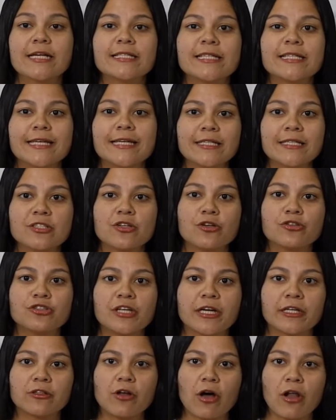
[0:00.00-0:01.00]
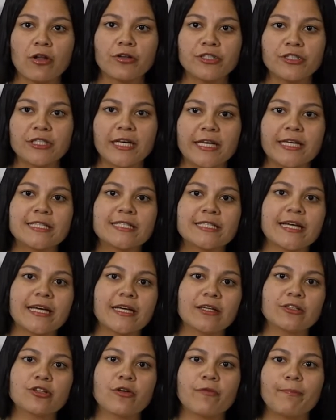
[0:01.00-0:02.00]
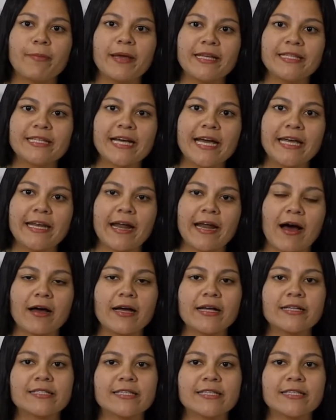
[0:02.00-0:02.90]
skills on technology, skills on big data,